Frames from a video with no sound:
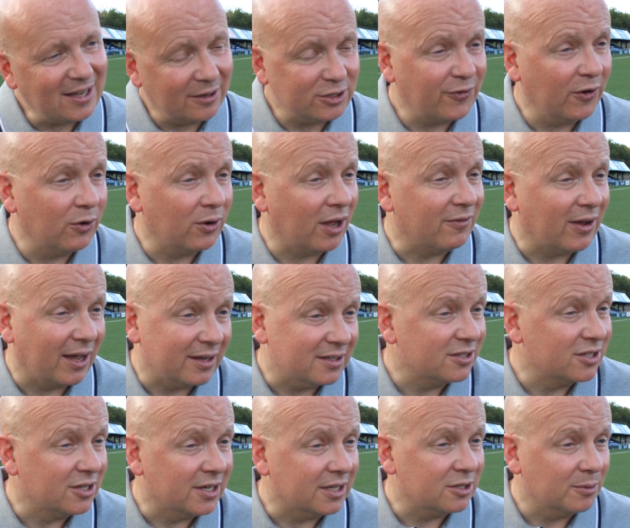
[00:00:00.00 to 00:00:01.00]
It does feel like that,
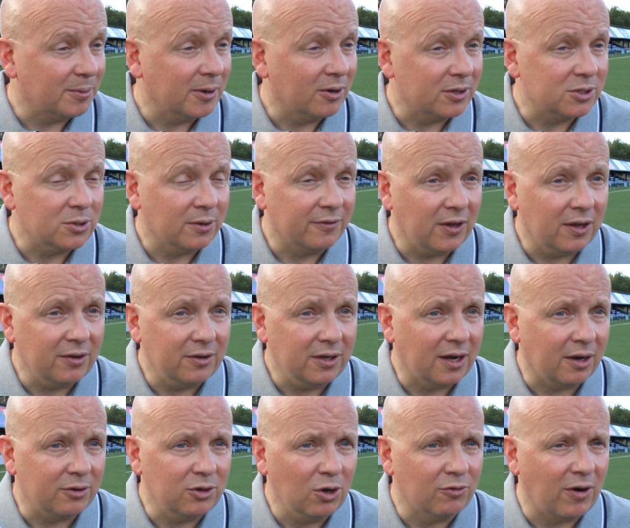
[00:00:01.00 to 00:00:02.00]
doesn't it, to be honest with you? You
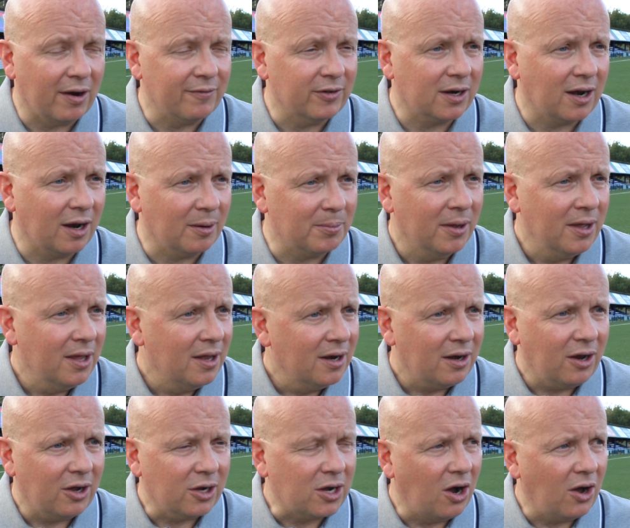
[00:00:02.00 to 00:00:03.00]
know, you're around the club
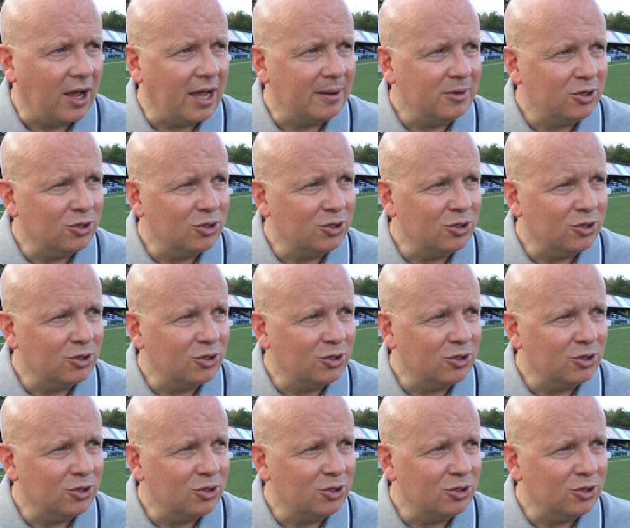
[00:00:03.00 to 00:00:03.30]
like I am.